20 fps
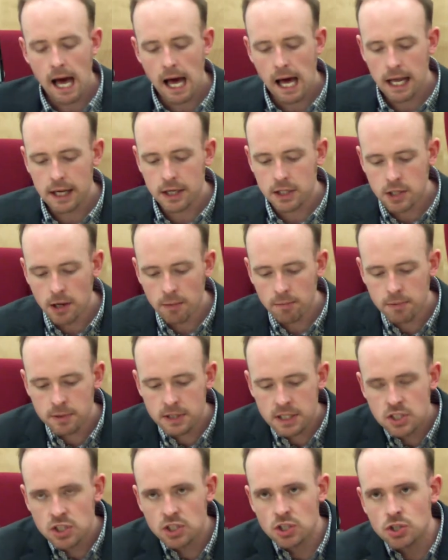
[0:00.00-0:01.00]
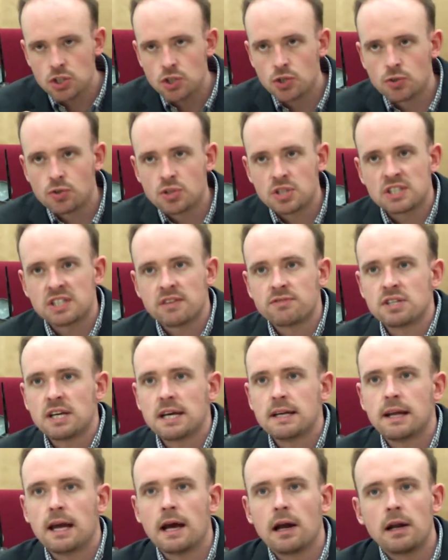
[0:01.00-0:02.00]
And companies can choose, as I've
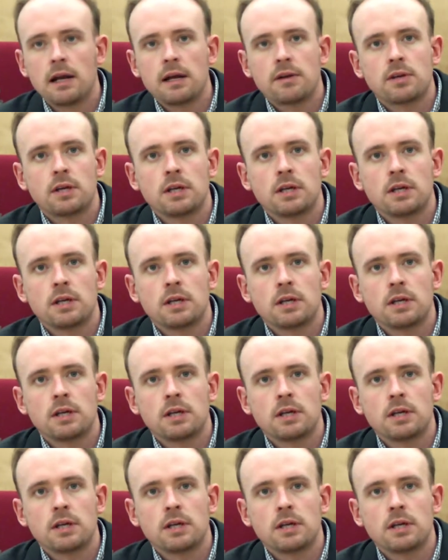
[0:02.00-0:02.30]
said earlier,